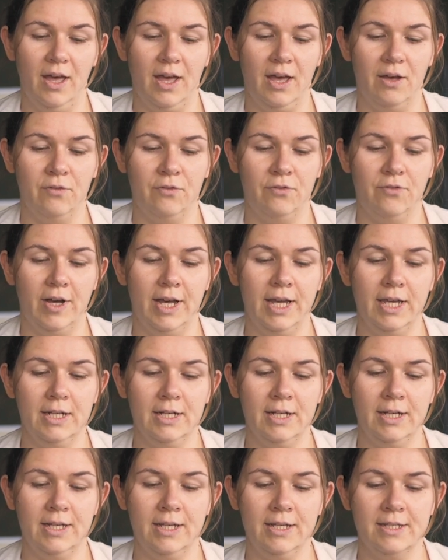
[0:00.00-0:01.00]
And
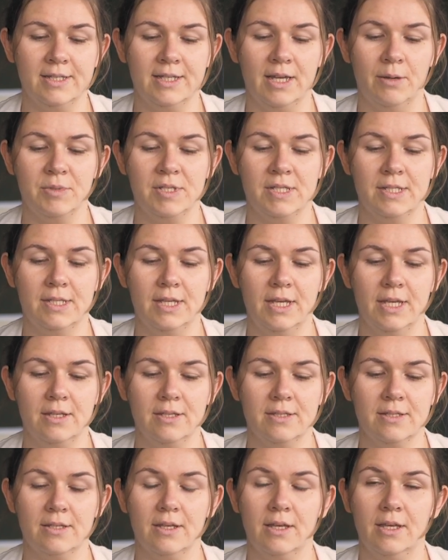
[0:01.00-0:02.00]
finally, step
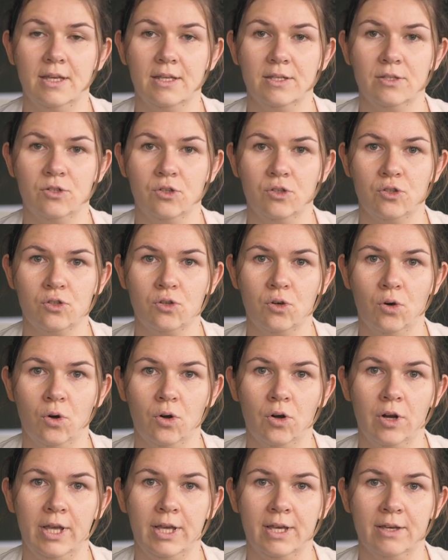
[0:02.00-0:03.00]
six is the
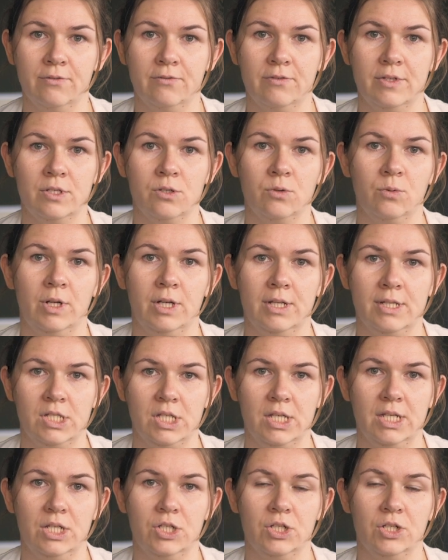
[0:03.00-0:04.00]
scoring and
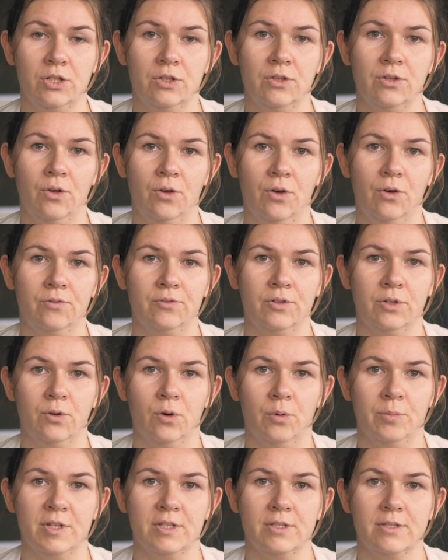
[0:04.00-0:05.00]
visualization of the
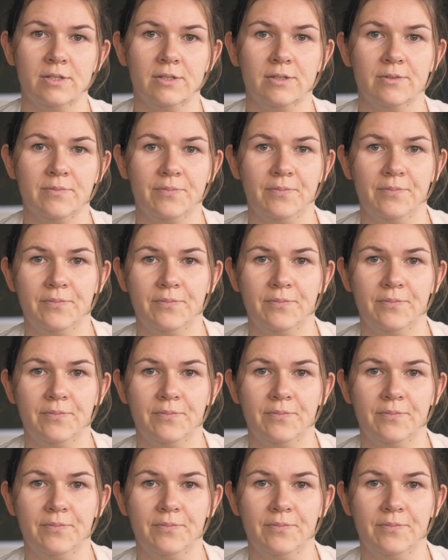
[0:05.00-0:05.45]
comets.